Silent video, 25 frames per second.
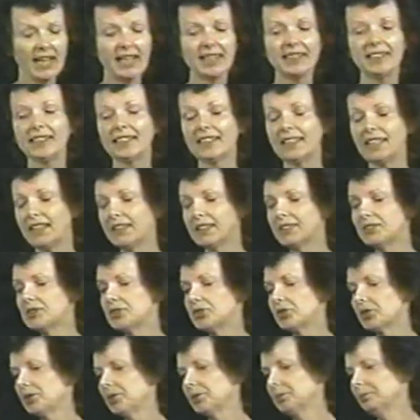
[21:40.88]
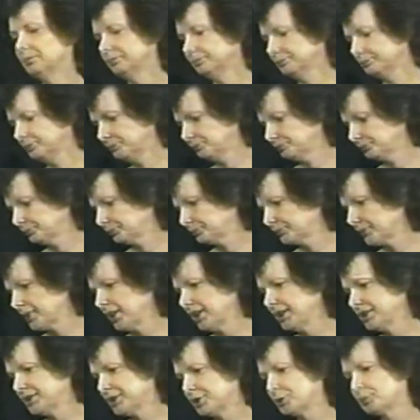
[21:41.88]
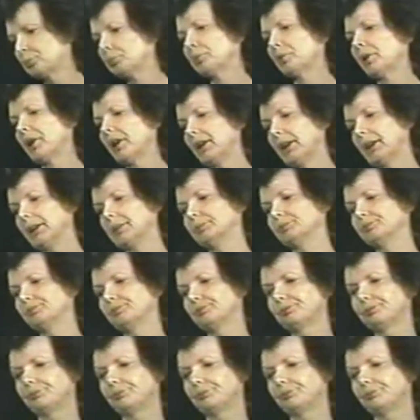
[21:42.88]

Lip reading: And the cancer is spreading.